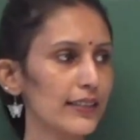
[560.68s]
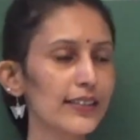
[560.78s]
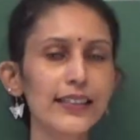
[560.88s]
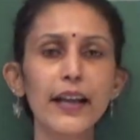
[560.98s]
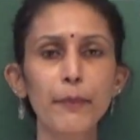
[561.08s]

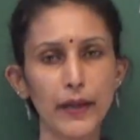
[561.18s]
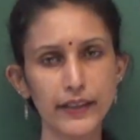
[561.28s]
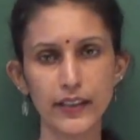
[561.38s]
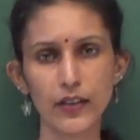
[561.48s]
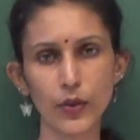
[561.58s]
just like
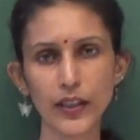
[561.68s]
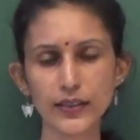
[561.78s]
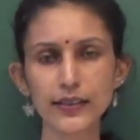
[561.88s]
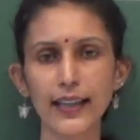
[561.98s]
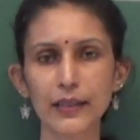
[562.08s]
begging,
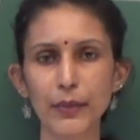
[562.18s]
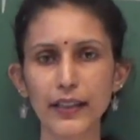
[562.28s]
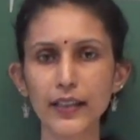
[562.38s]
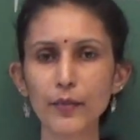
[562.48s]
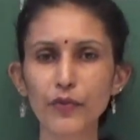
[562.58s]

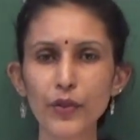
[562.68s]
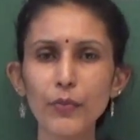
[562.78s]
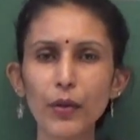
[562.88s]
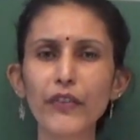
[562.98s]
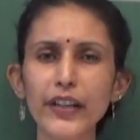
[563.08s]
from
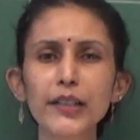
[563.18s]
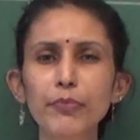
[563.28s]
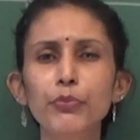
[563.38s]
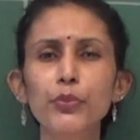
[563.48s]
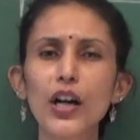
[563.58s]
a very
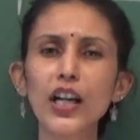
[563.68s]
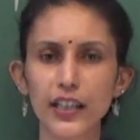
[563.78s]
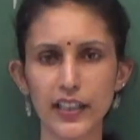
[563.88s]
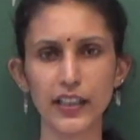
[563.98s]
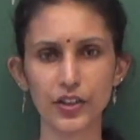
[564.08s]
poor
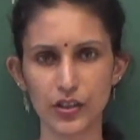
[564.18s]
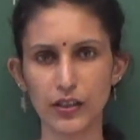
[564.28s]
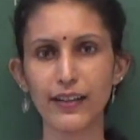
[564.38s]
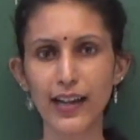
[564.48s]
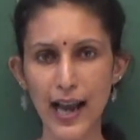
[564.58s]
condition,
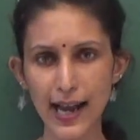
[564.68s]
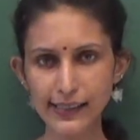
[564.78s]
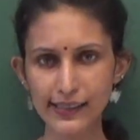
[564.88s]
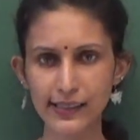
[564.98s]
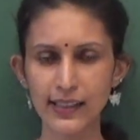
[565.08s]

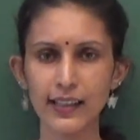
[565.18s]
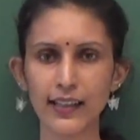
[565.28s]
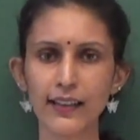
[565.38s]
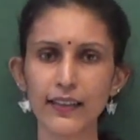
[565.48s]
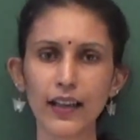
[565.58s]
rags,
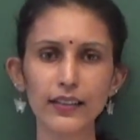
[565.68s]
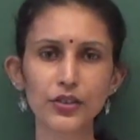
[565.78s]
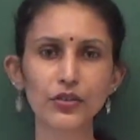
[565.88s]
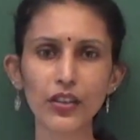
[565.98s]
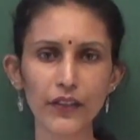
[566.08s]
that is,
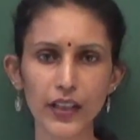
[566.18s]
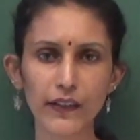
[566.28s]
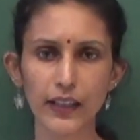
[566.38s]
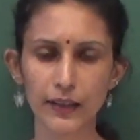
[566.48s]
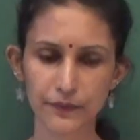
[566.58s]
you don't have
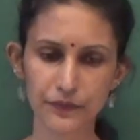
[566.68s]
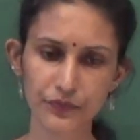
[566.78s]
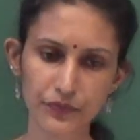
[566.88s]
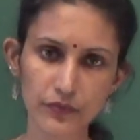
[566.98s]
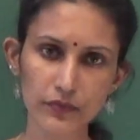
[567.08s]
anything,
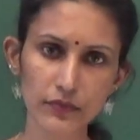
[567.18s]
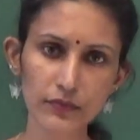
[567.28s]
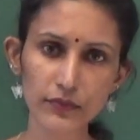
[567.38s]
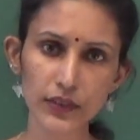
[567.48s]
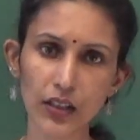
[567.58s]

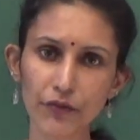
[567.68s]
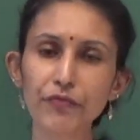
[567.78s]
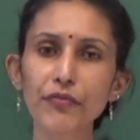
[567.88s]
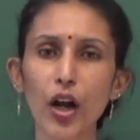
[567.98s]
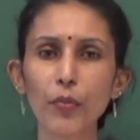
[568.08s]

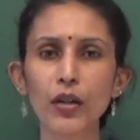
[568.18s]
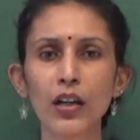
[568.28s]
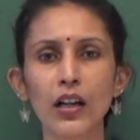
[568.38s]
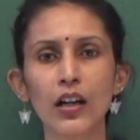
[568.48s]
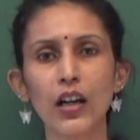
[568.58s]
from
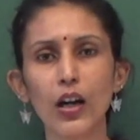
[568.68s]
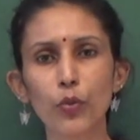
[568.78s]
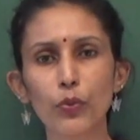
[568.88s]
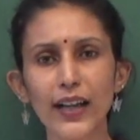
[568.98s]
the